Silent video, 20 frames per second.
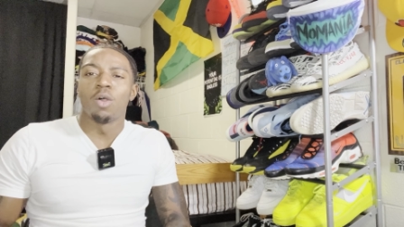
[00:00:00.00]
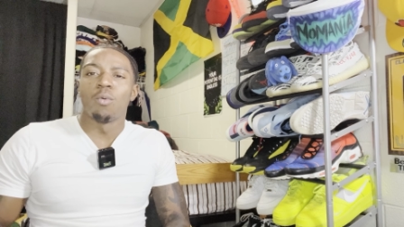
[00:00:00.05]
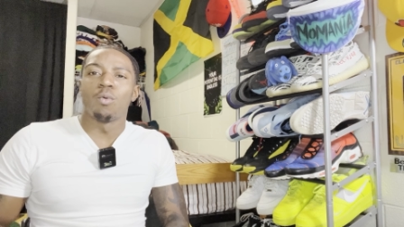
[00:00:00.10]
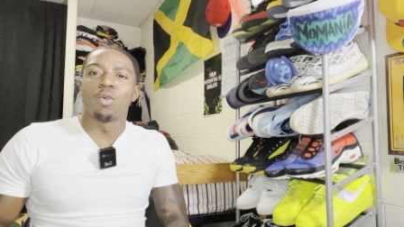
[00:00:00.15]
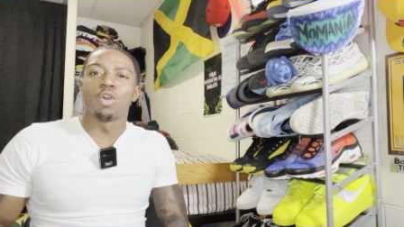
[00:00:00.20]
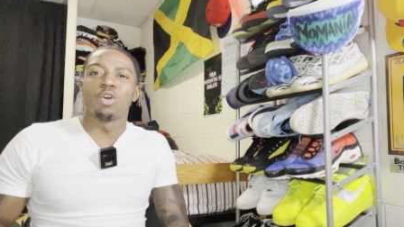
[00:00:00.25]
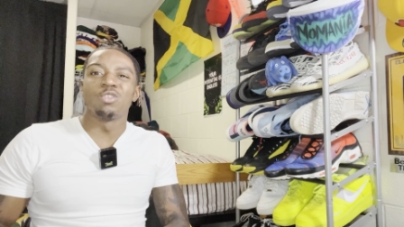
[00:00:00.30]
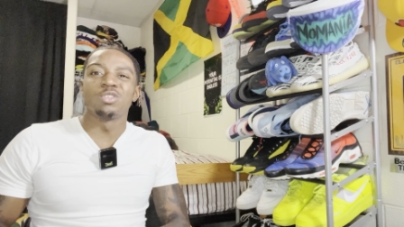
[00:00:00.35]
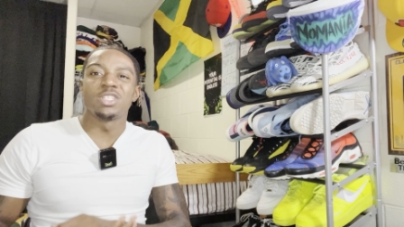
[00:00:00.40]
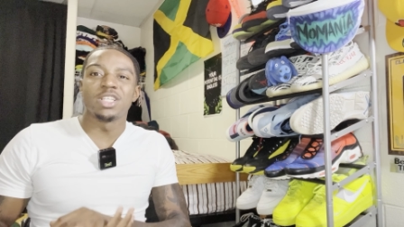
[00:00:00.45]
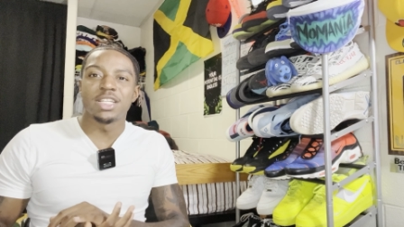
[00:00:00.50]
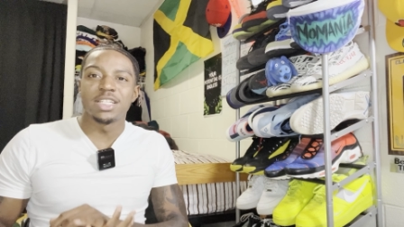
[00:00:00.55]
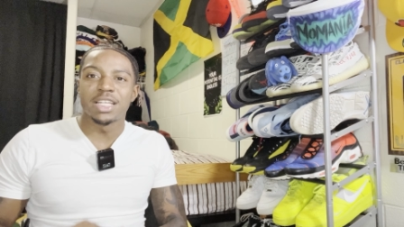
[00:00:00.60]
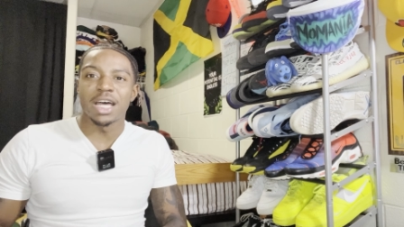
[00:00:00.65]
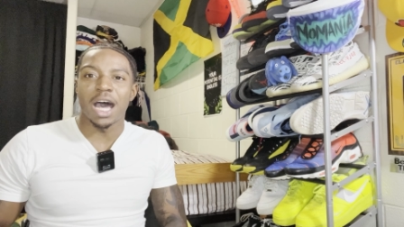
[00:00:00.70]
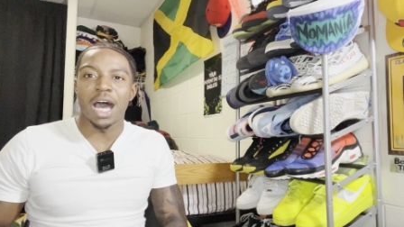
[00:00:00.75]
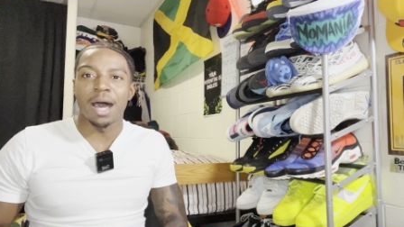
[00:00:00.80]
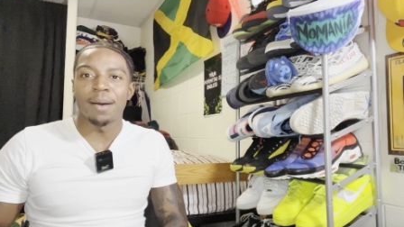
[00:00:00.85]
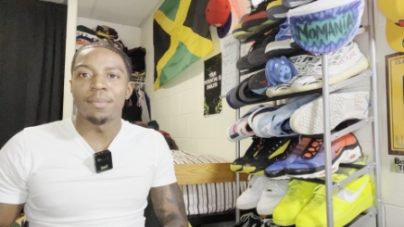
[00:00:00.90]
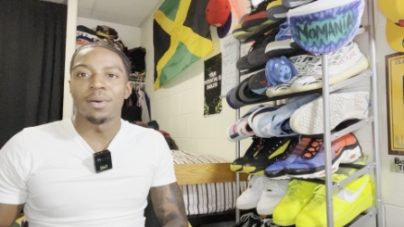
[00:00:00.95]
we are going to the
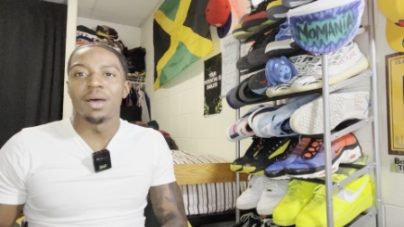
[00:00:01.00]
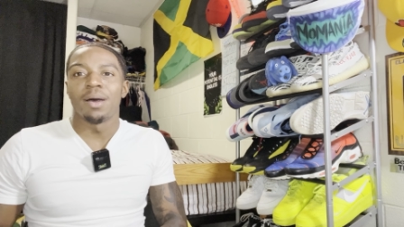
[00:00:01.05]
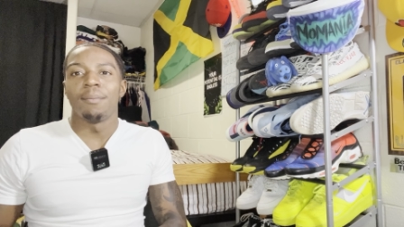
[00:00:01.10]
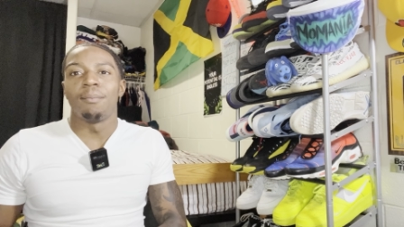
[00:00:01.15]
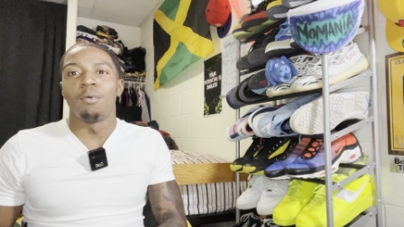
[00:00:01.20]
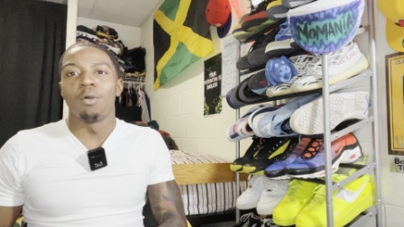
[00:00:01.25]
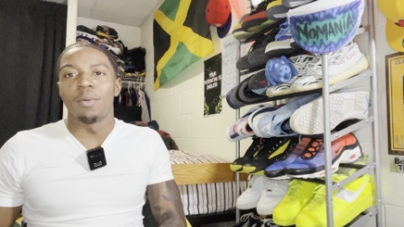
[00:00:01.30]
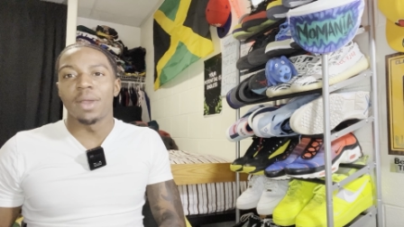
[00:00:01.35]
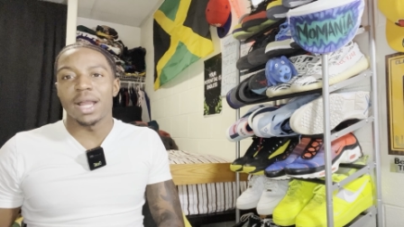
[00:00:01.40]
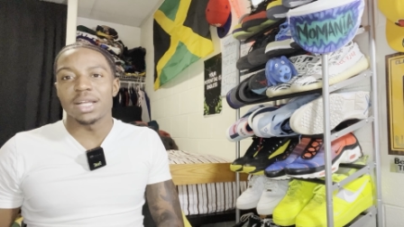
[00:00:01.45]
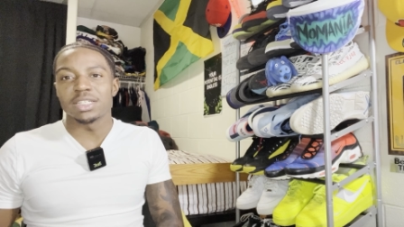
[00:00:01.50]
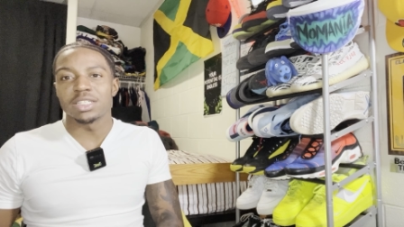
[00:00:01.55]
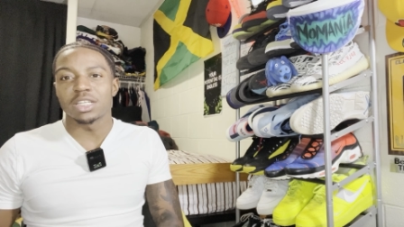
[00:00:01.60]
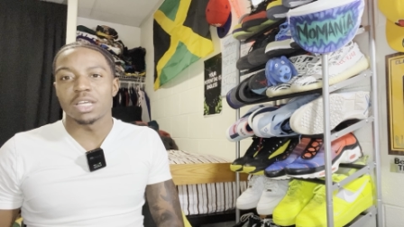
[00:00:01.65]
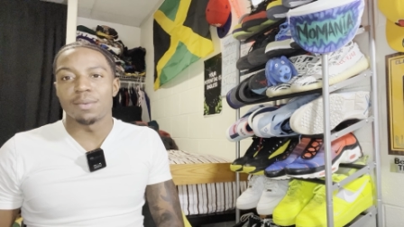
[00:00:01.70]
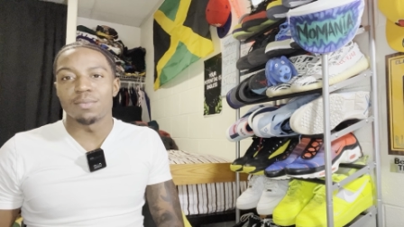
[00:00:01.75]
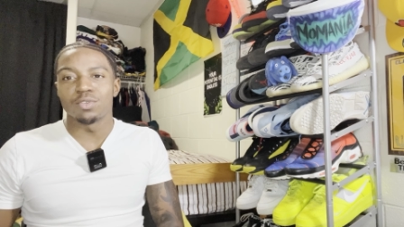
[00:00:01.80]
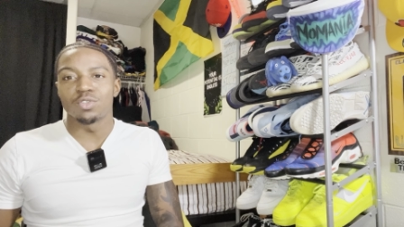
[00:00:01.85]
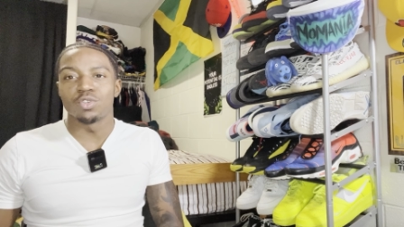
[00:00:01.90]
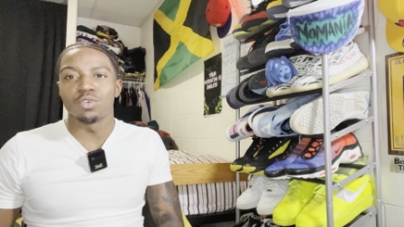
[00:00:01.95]
top. More reactions
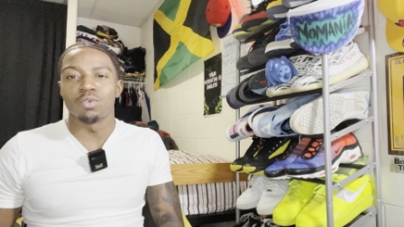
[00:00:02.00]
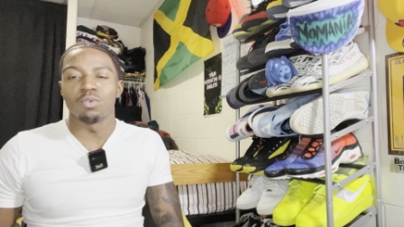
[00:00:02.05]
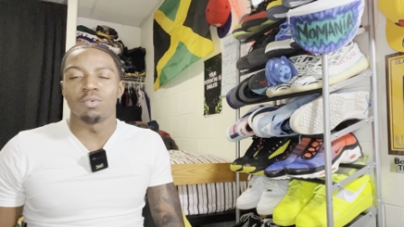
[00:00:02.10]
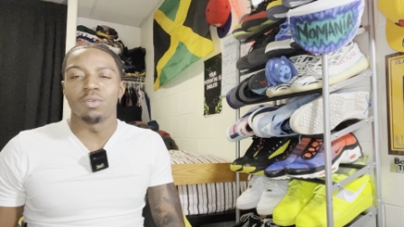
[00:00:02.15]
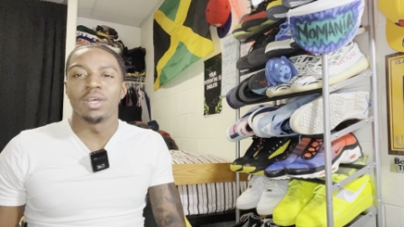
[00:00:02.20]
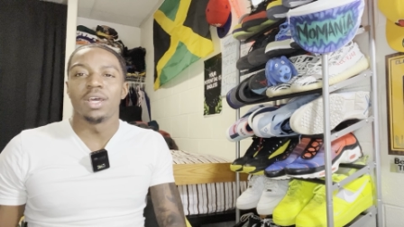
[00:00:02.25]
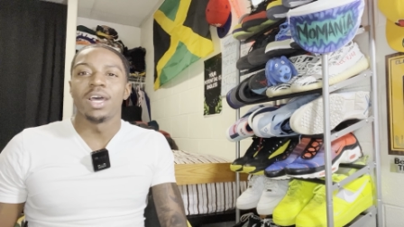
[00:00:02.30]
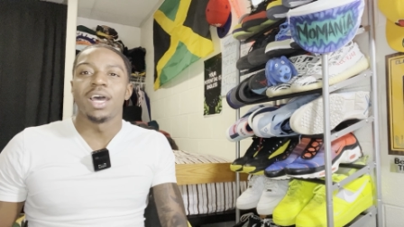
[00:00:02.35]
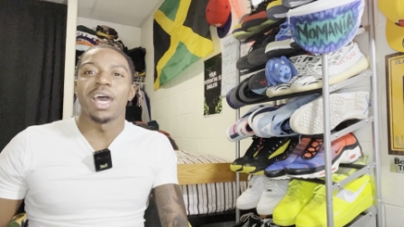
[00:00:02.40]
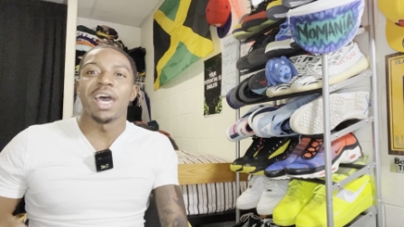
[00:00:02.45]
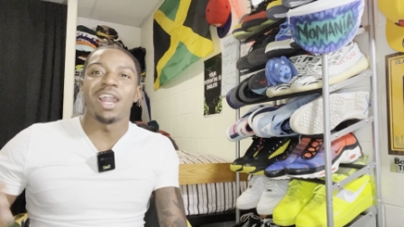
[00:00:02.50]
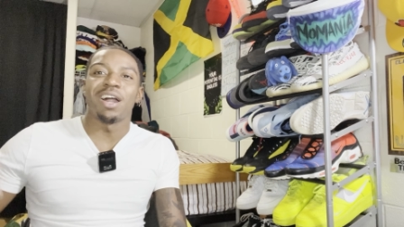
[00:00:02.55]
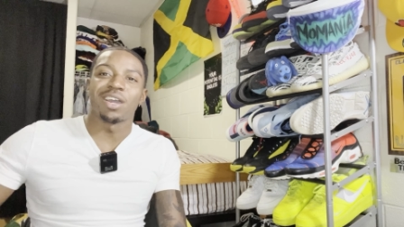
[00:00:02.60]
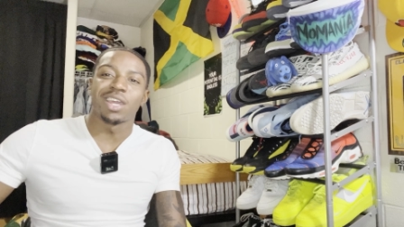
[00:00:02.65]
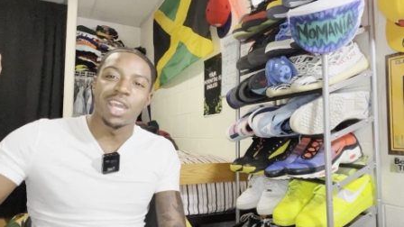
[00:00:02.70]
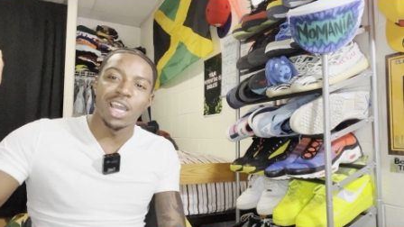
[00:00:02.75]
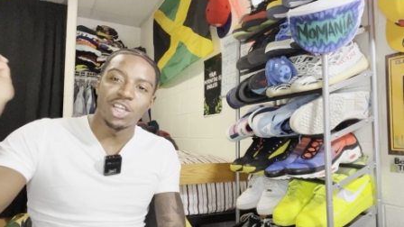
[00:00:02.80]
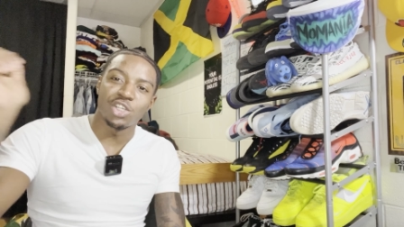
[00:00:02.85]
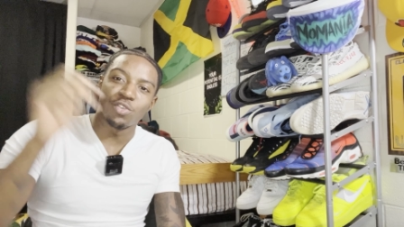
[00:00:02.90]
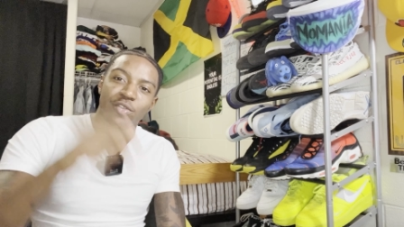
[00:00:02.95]
coming soon, and I'll
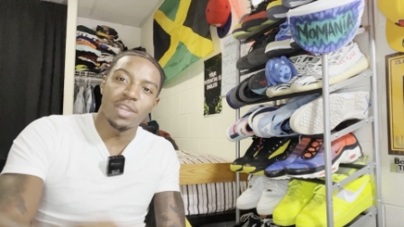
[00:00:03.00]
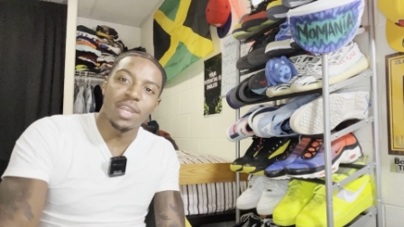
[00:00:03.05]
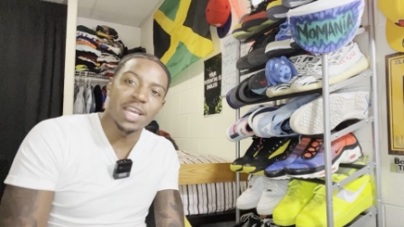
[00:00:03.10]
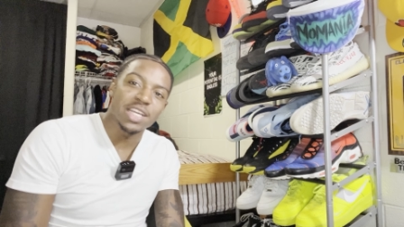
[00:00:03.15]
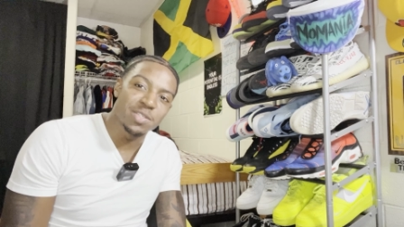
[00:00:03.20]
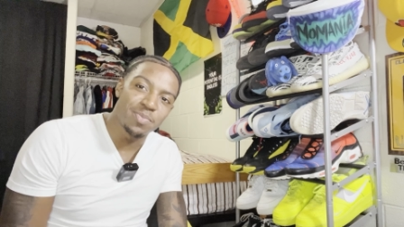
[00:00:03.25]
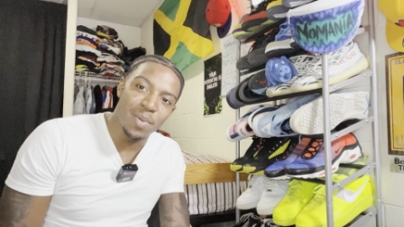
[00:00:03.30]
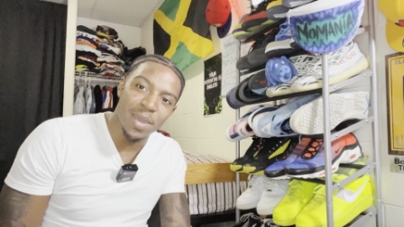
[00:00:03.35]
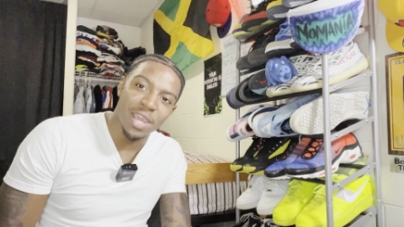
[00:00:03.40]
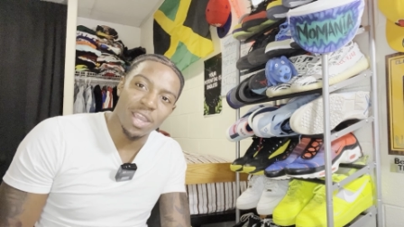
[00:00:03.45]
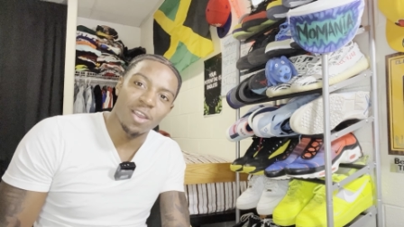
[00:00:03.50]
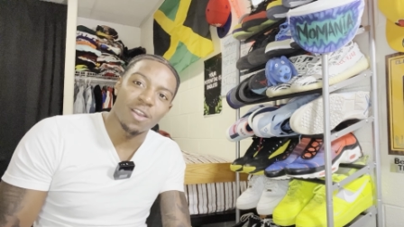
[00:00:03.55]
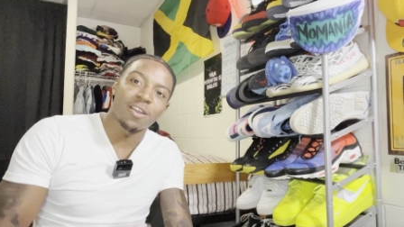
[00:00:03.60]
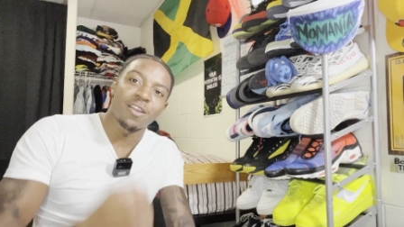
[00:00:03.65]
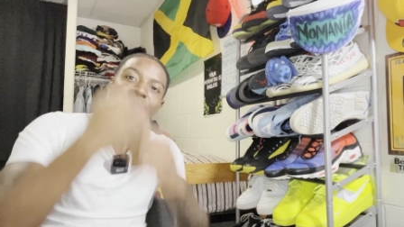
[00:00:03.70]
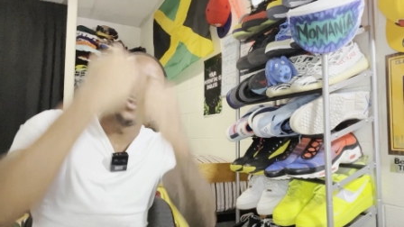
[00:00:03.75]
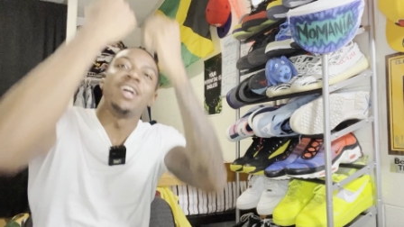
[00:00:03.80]
catch you in the next banger.